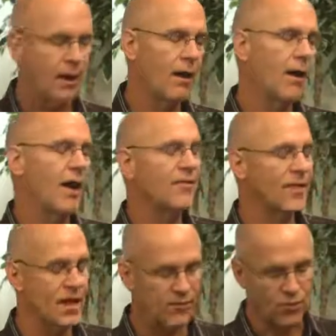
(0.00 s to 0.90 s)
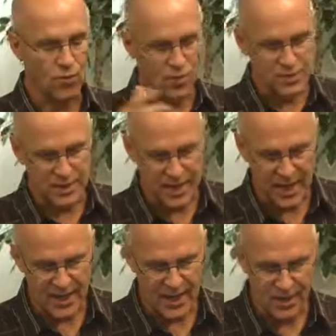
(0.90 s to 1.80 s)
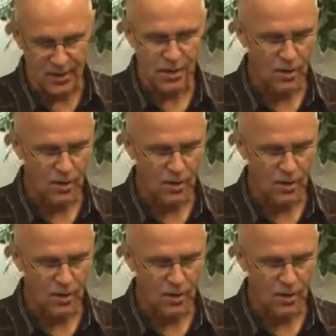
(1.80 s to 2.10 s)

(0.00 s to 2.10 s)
And then of course it had a